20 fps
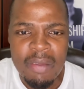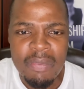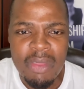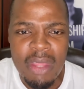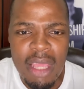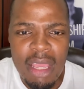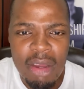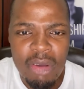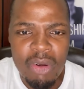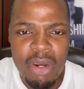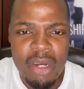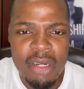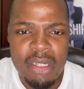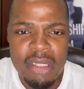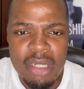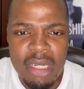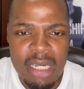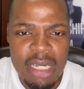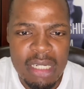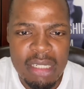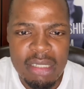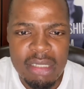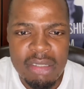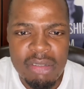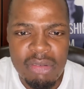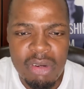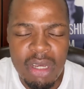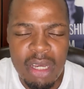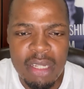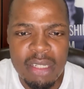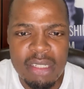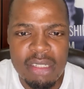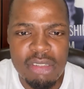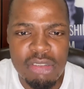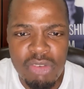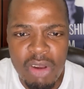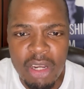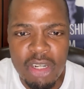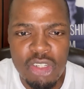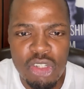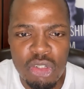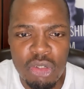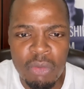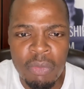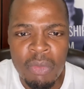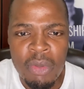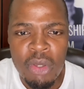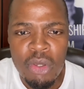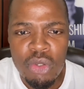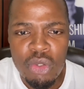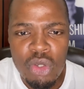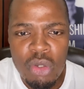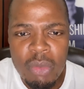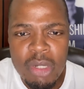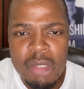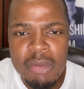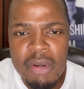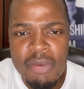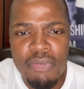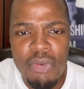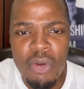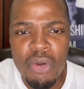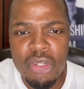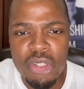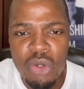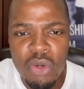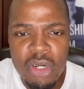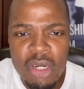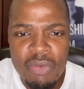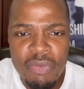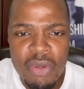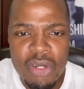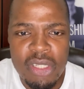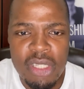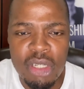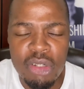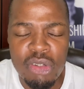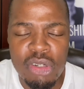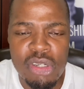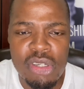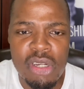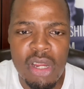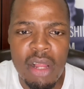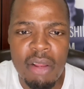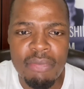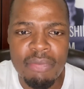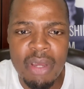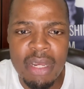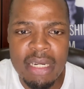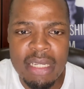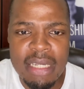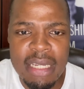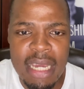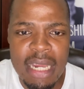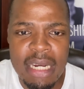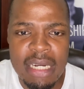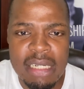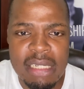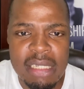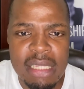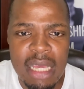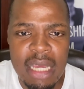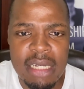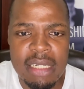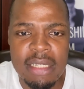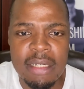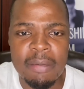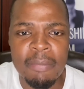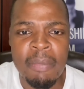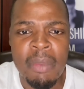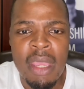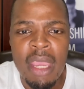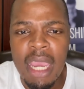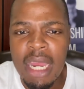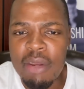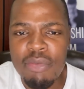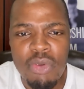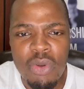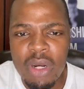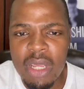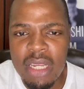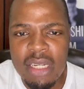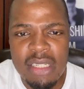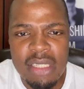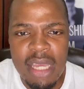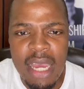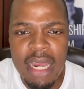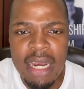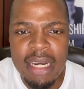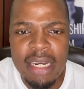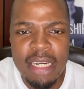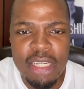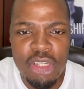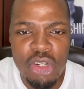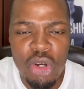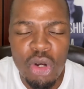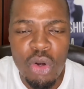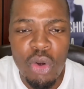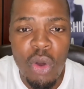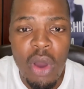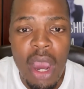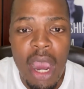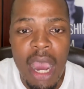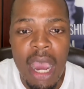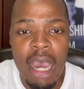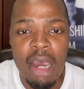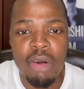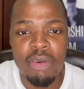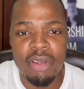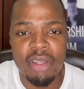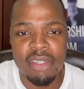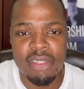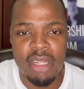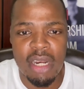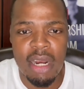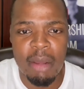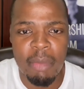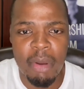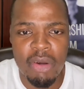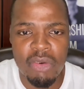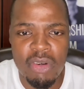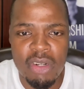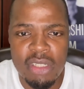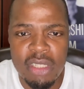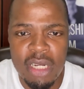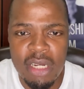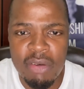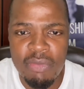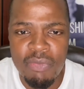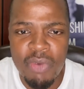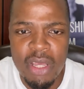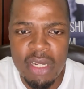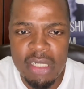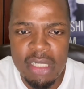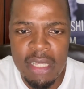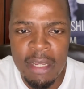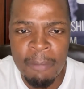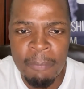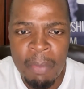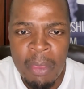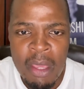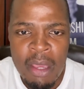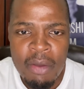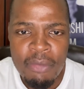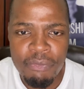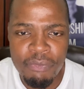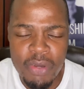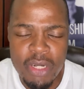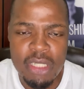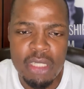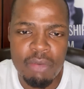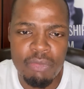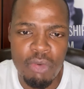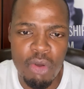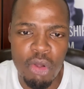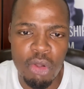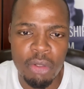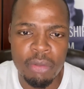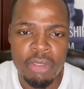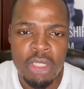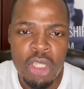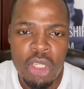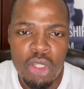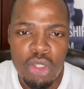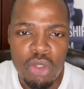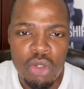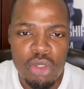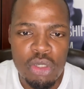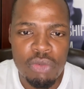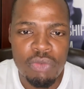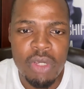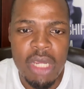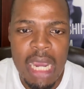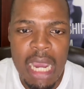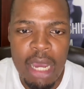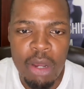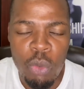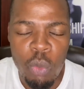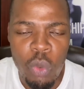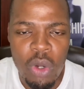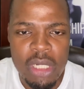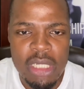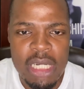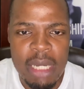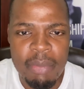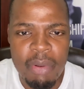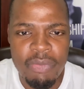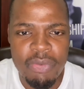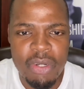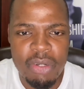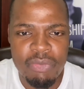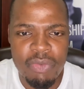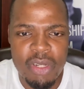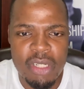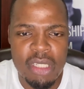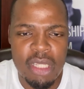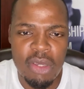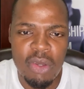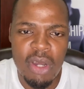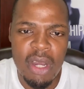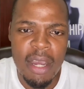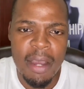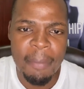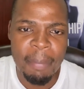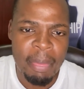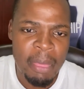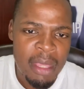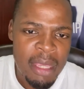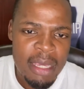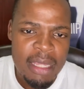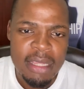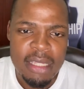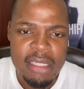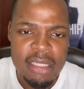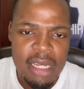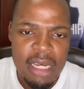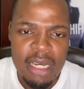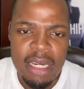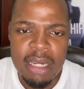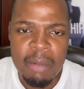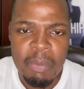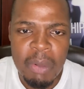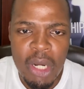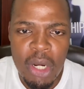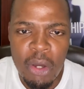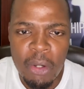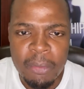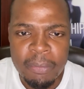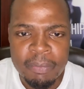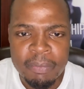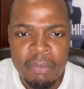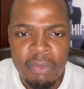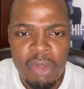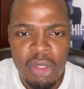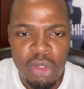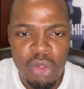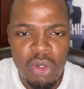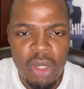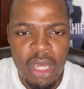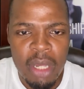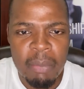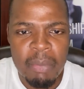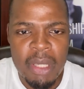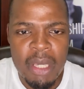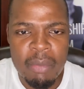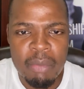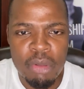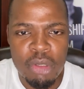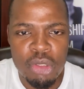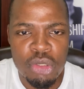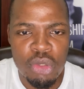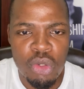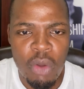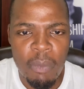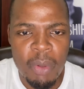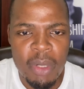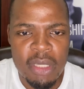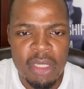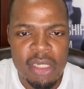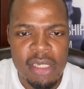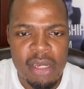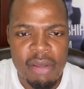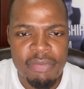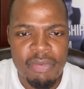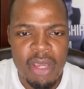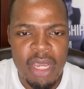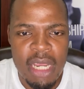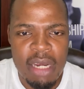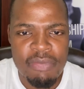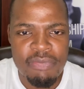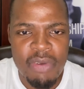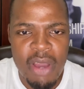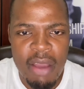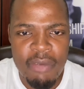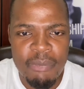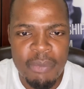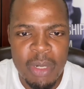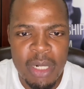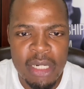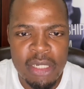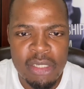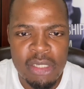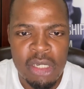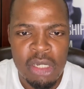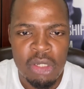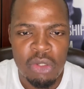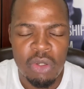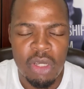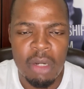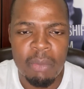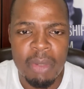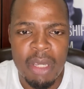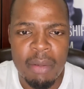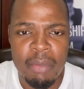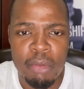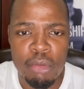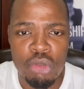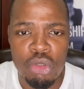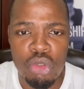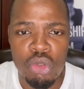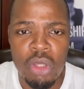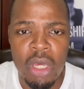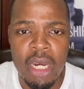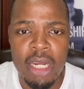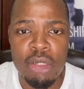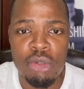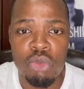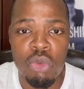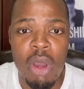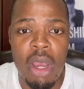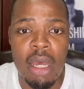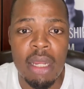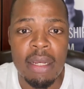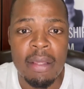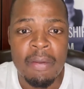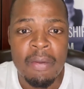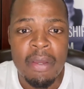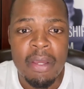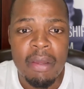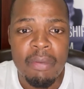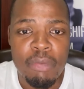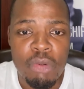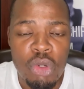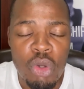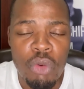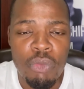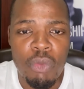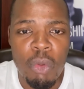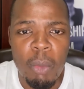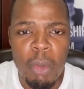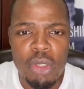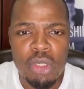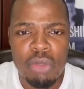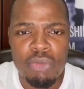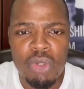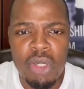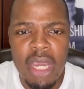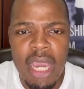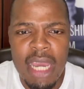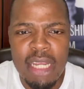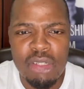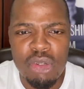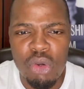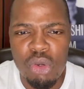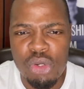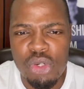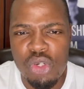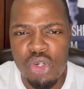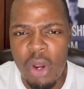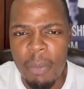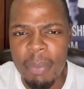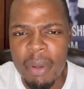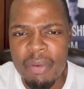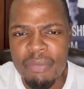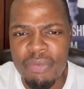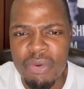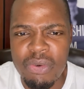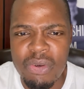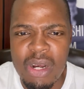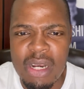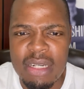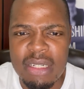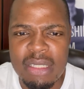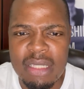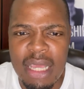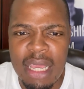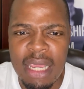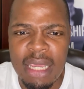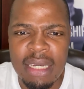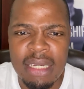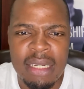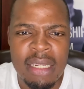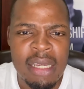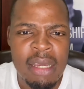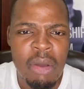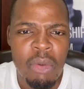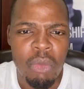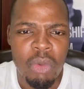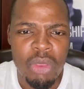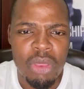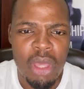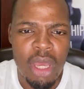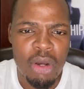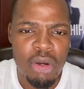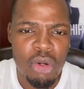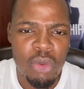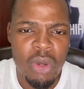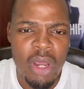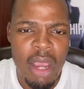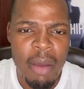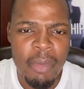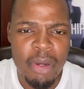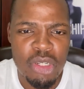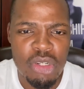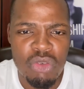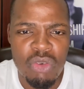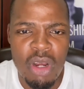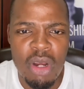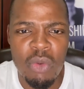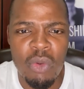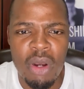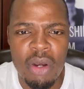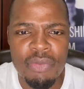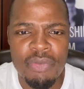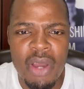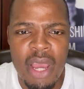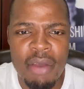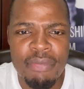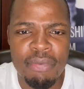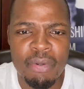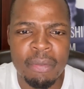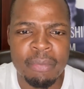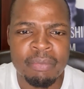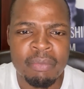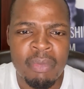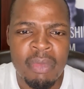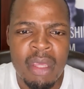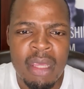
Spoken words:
They're going to distract you. You must be focusing on investing in yourself and getting started. And if you want to get started and you don't know how to get started about real estate investing, first of all, you need to figure out what type of an investor you are. There's a link below. You can be able to complete the survey in 5 minutes. You can be able to do that as well. Most of you guys go shopping for real estate without knowing how much you really qualify for.